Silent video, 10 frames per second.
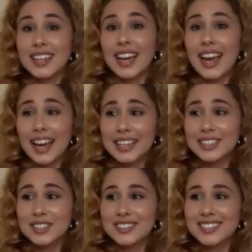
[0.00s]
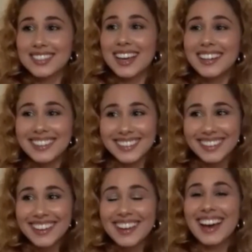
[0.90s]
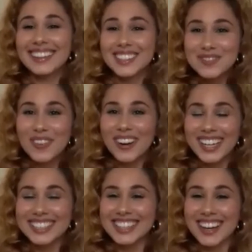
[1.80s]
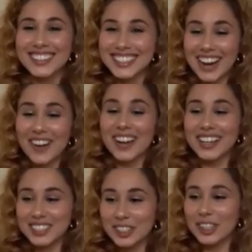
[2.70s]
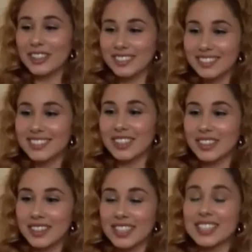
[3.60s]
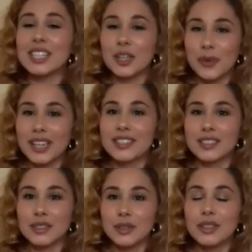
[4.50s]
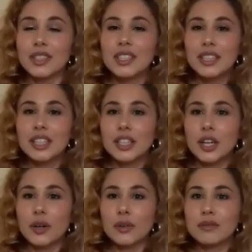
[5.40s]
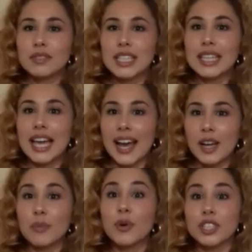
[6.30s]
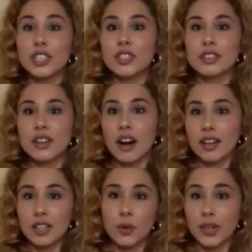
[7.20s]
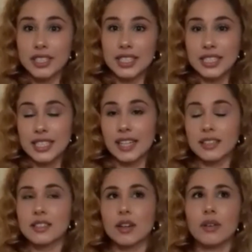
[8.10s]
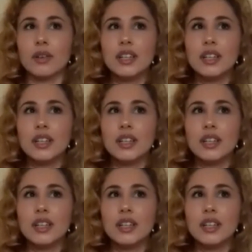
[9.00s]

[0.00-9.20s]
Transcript: And at this point it sounds scary because they're continuing to, you know, delay and push our quarantine date. So